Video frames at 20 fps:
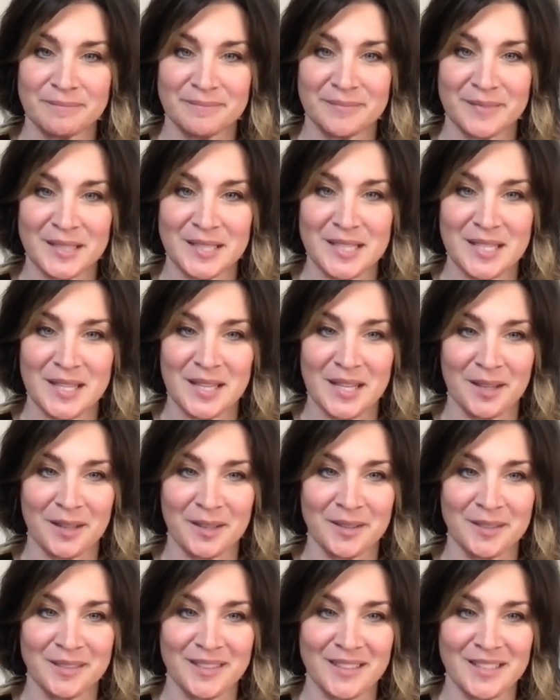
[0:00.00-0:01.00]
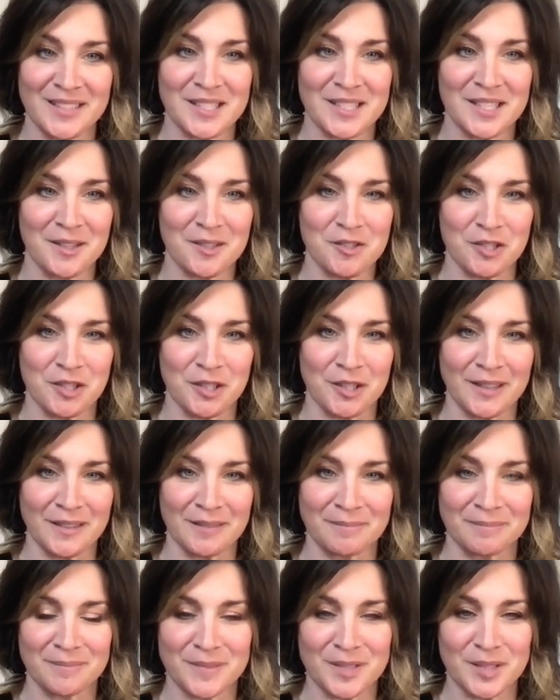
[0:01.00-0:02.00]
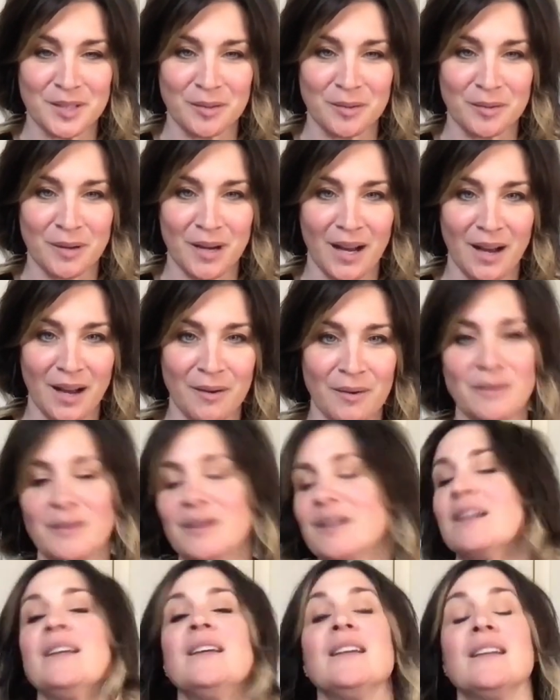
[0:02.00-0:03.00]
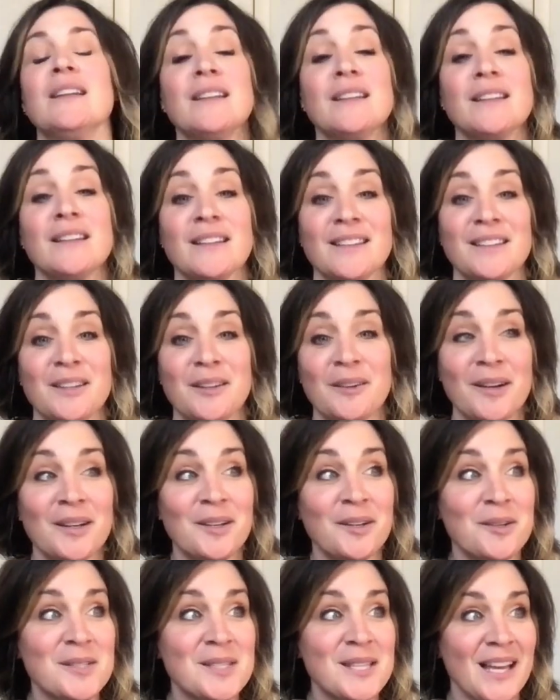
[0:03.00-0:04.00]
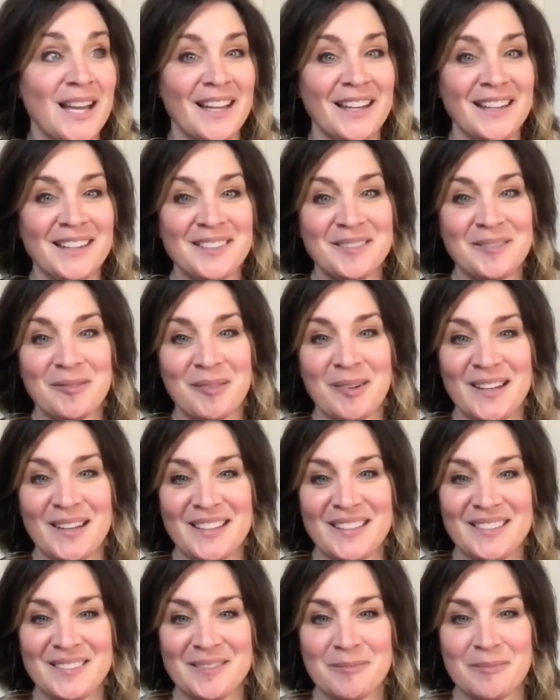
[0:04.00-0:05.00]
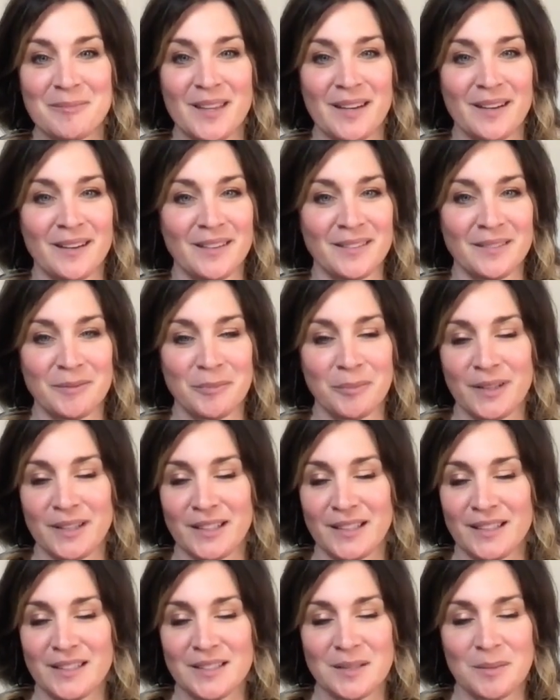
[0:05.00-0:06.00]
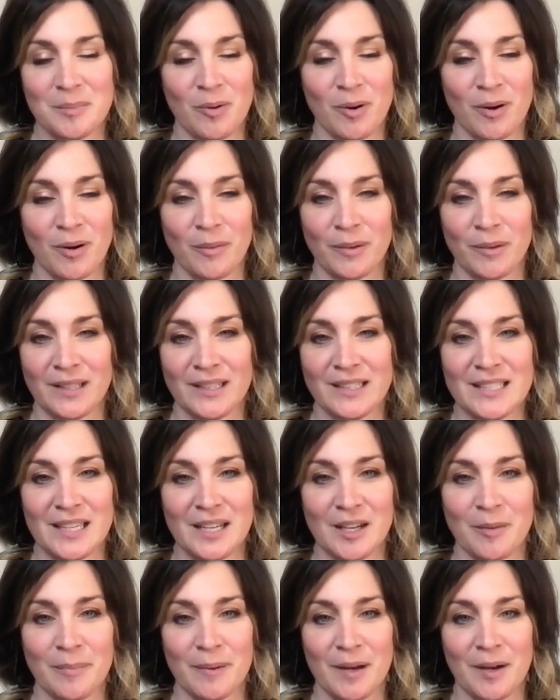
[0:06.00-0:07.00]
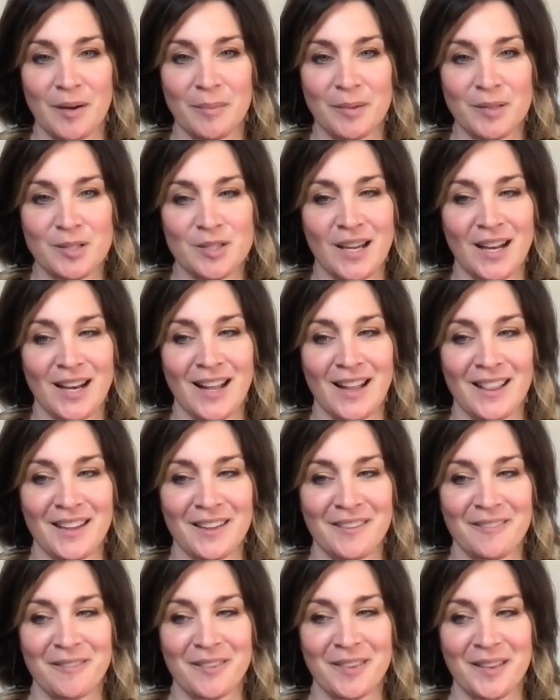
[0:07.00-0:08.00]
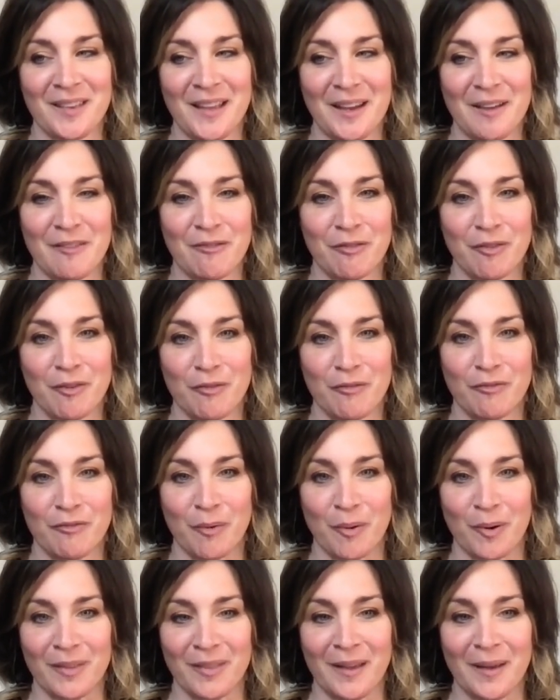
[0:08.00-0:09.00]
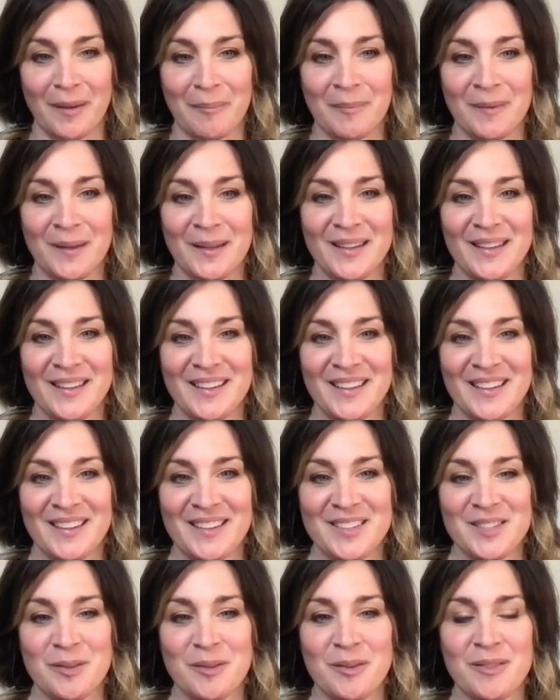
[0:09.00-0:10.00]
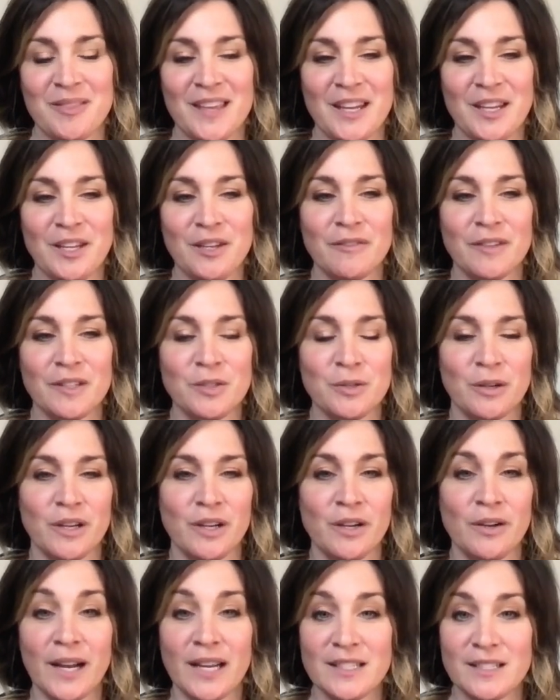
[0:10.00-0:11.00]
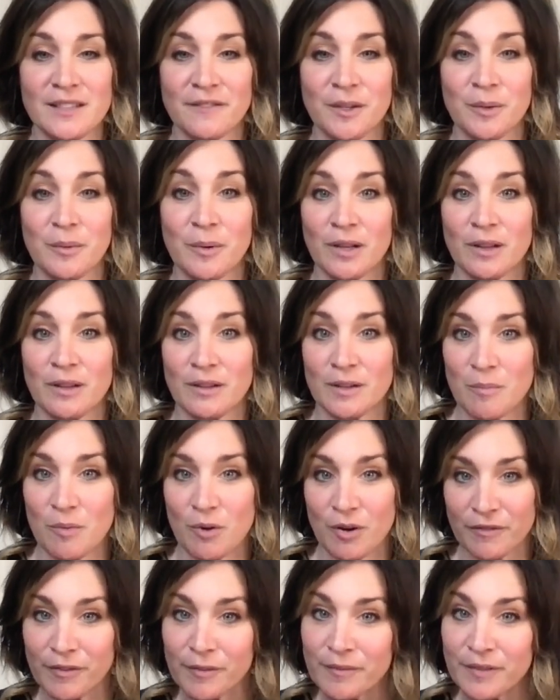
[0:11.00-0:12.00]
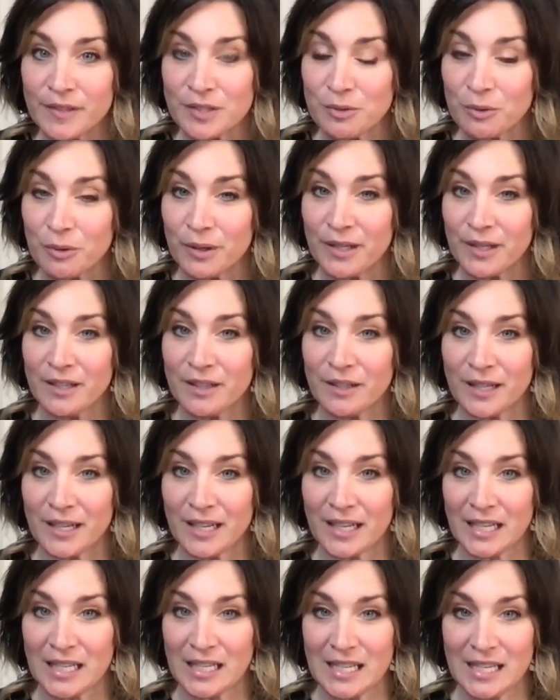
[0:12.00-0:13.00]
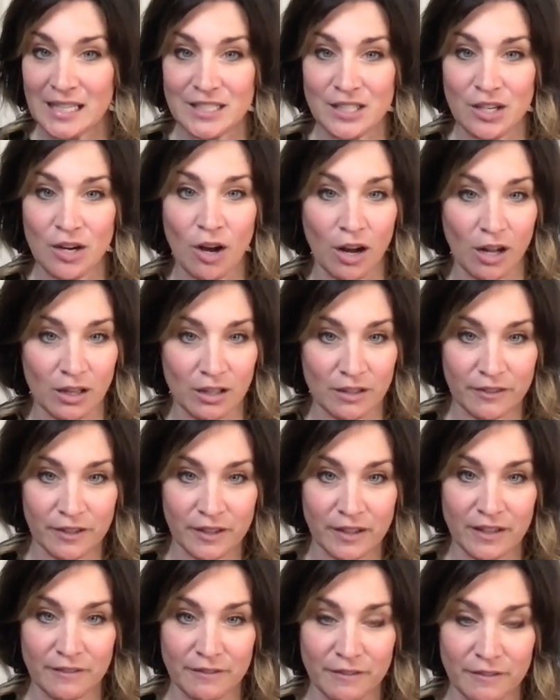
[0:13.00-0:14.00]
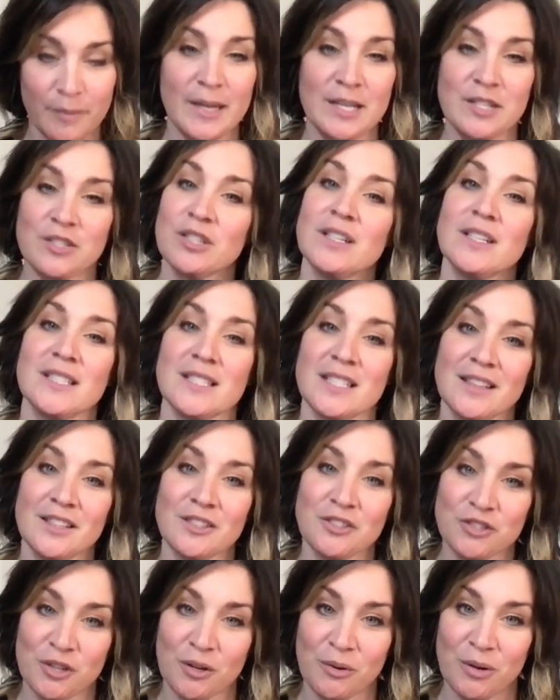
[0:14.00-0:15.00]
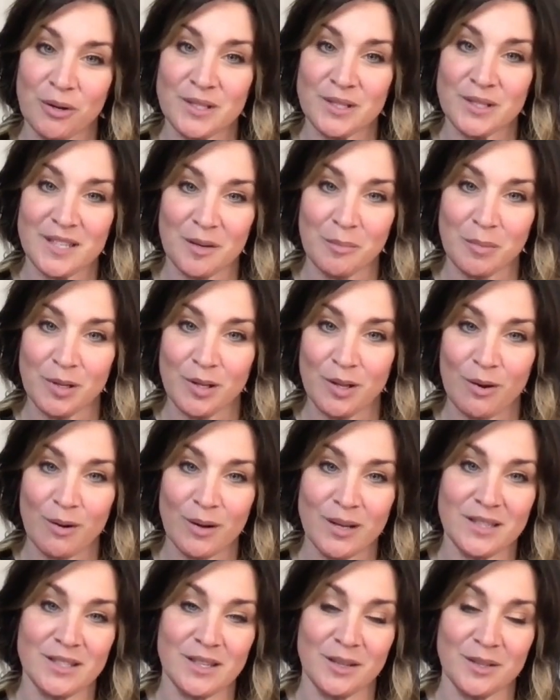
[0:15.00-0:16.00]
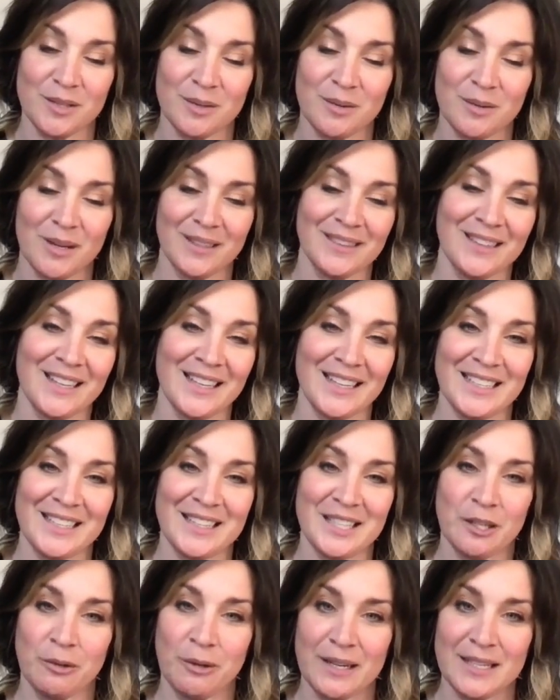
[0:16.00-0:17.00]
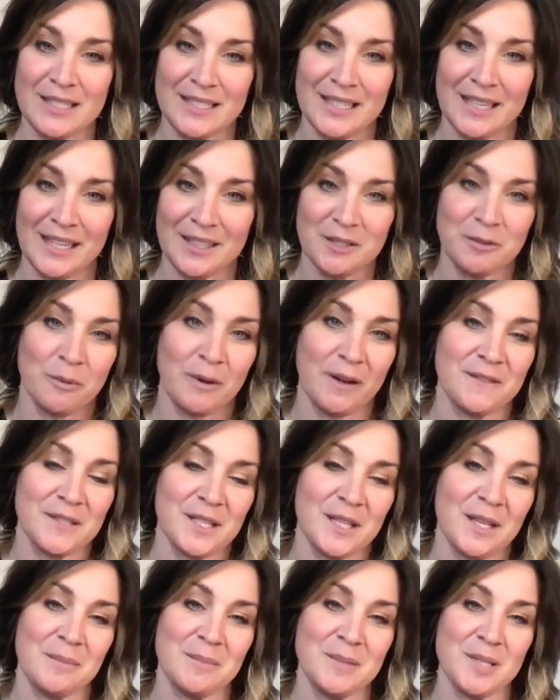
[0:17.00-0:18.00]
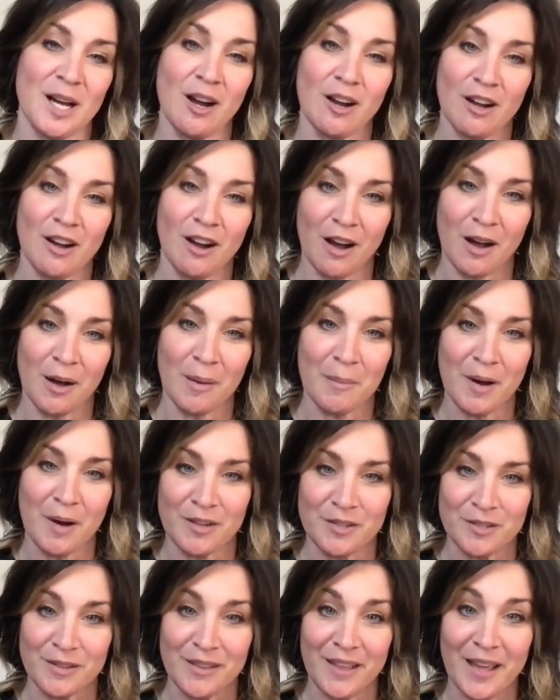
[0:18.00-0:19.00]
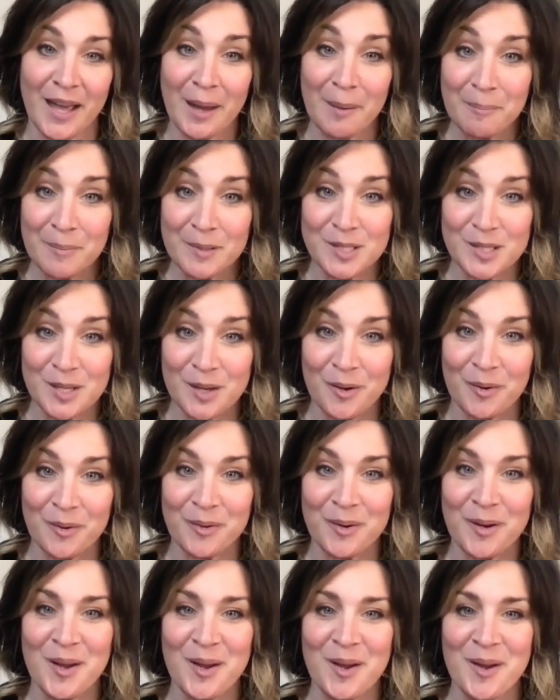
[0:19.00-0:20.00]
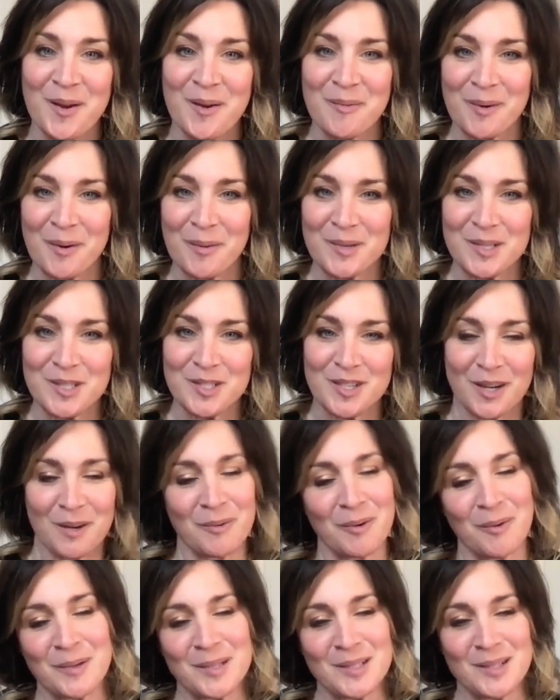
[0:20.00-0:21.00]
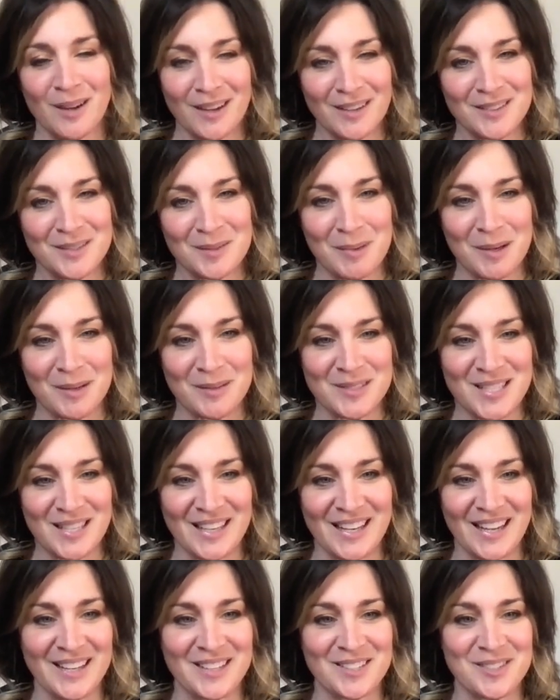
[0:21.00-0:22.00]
It's their journey. So how you're on your side, right? They're willing to support, willing to help out, but you cannot live the life for them. So thank you, Victoria. You guys, if you want to learn more from Victoria or get connected, all of her information is in the show notes down below. It's also online at thecrazyexwivesclub.com under the episode where we share what we talked about today.